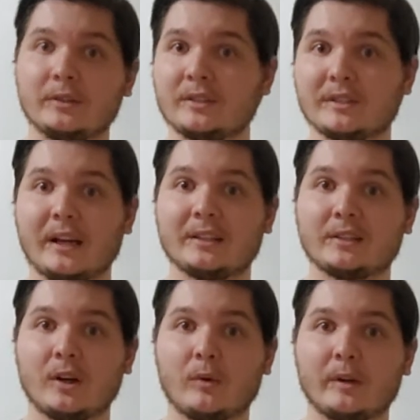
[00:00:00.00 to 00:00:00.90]
you decided to
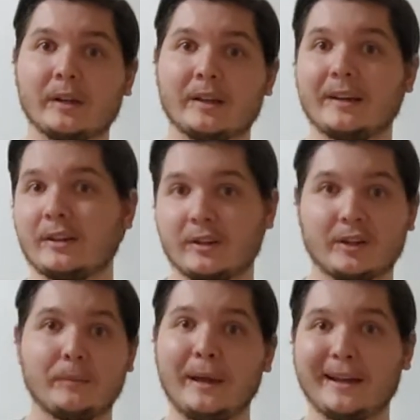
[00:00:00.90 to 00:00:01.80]
go read it, and now you're going
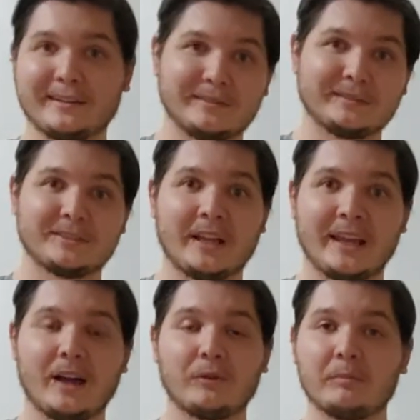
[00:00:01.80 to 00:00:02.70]
to come back and
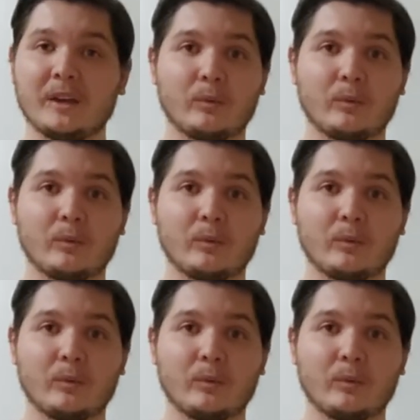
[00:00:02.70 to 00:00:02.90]
hang out with me,